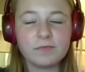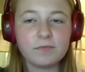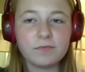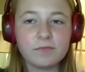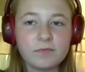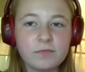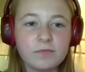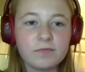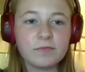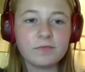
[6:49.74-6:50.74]

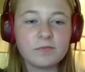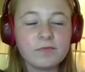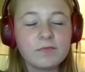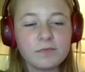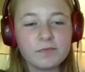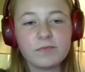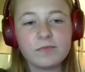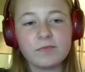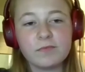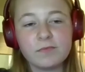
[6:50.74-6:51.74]

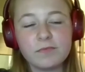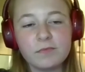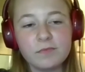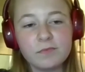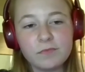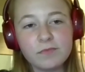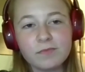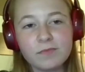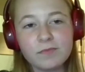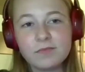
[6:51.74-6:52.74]

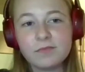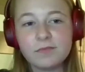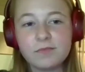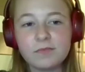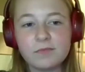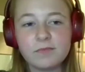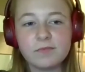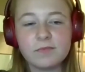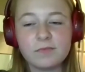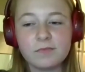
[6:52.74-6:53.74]

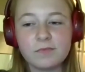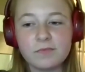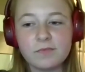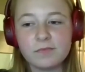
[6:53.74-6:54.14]
(silent)